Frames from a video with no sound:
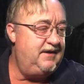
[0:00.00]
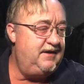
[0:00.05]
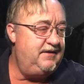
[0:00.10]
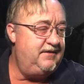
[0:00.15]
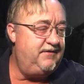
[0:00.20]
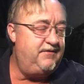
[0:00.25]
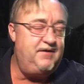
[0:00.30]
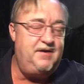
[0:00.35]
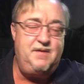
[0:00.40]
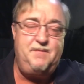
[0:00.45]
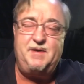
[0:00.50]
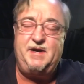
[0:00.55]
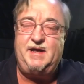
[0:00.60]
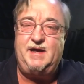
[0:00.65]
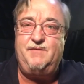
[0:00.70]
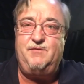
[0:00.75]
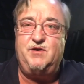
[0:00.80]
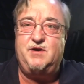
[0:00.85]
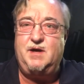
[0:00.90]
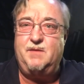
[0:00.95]
Does anybody
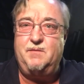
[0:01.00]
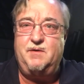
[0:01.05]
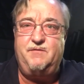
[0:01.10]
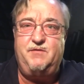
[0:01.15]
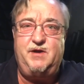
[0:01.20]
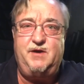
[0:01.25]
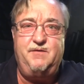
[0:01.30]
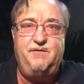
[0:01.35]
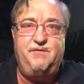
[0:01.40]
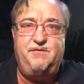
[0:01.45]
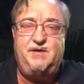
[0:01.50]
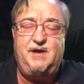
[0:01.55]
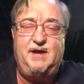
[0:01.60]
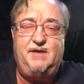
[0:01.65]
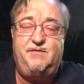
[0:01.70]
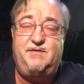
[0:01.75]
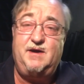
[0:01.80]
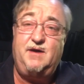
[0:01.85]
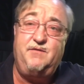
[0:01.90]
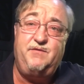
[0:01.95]
ever come over to you and say, it
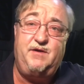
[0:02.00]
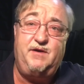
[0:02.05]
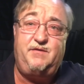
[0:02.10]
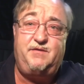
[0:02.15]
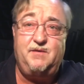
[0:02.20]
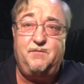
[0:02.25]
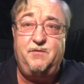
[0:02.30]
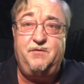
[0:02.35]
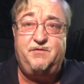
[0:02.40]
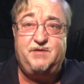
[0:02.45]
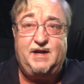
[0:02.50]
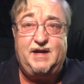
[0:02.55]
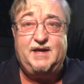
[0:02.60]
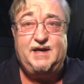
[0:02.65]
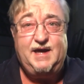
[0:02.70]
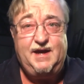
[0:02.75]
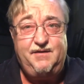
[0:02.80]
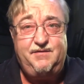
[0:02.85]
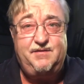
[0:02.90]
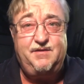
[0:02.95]
sounds like someone's got a
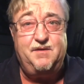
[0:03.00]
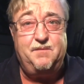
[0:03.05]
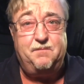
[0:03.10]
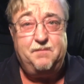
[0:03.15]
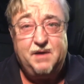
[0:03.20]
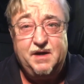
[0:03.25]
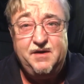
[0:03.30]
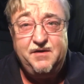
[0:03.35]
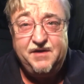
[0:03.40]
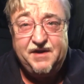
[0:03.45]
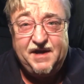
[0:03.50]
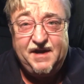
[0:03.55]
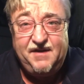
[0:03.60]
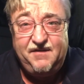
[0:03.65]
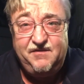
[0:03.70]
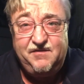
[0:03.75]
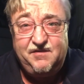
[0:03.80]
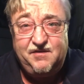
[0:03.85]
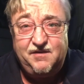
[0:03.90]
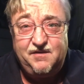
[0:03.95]
case of the
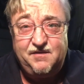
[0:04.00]
Mondays?